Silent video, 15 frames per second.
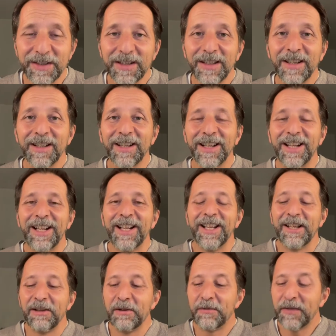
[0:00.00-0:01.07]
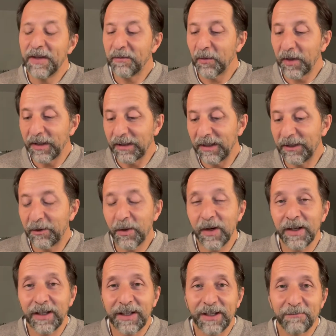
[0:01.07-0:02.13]
uh, favorite
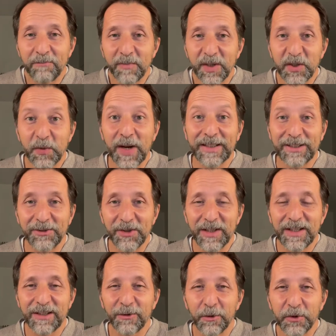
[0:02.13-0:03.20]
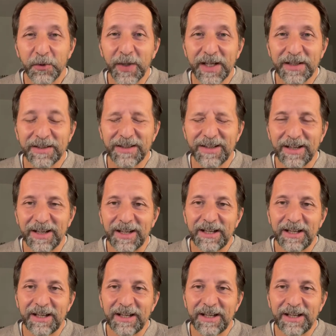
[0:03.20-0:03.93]
literally strategies or tricks,